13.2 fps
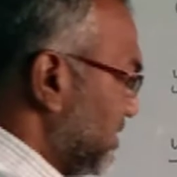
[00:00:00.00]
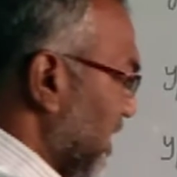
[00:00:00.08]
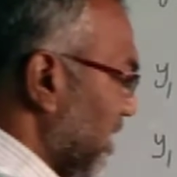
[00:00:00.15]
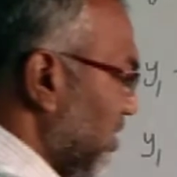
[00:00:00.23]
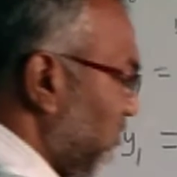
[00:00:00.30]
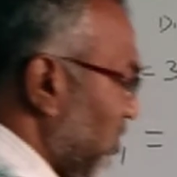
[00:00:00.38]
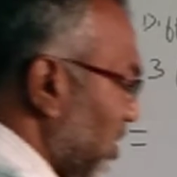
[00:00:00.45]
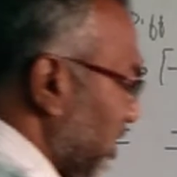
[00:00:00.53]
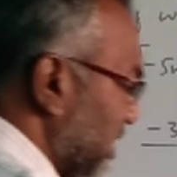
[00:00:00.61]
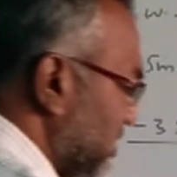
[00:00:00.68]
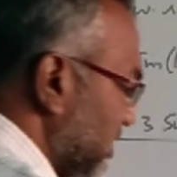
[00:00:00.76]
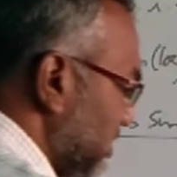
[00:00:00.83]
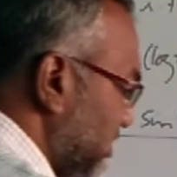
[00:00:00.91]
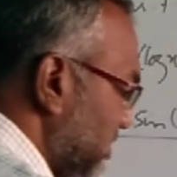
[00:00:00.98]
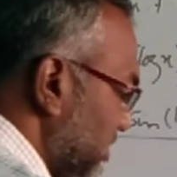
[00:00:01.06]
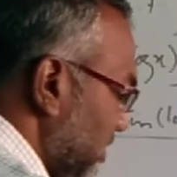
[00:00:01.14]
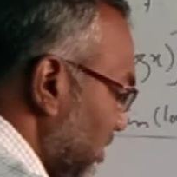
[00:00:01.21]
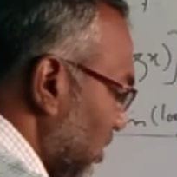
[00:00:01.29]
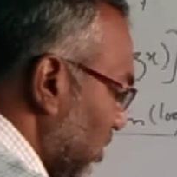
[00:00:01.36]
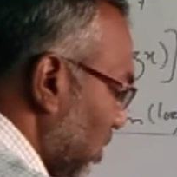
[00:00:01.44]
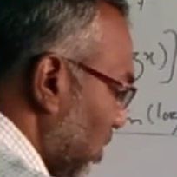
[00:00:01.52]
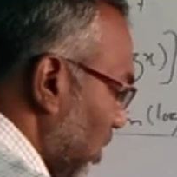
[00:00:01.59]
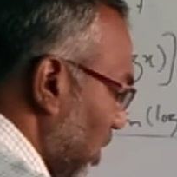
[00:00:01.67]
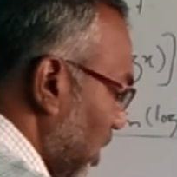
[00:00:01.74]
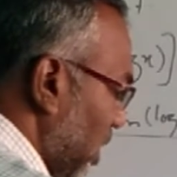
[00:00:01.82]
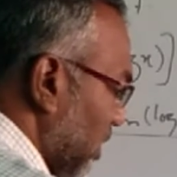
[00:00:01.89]
Sine of log x is
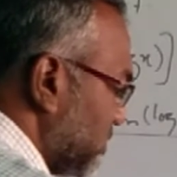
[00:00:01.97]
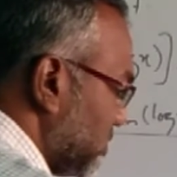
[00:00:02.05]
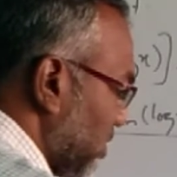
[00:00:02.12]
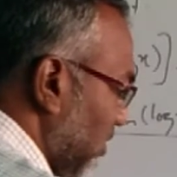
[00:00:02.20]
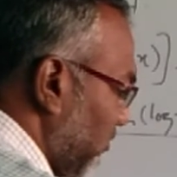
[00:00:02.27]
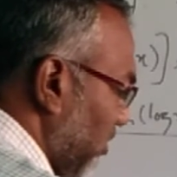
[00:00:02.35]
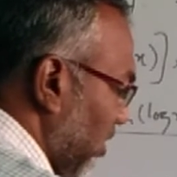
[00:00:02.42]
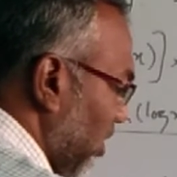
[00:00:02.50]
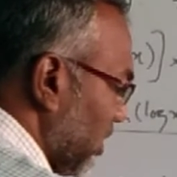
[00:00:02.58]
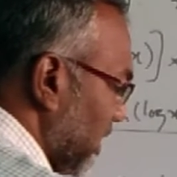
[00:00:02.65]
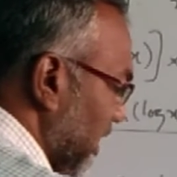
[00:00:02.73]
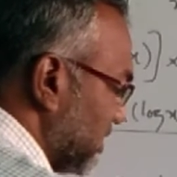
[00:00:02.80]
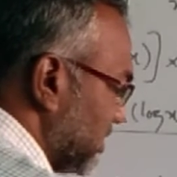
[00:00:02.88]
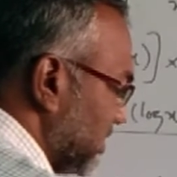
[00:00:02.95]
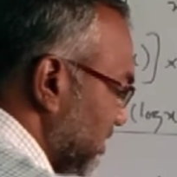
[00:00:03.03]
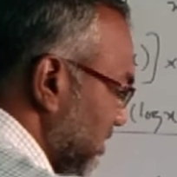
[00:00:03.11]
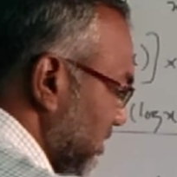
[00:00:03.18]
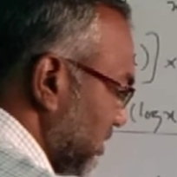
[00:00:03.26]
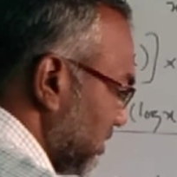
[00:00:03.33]
cos of log x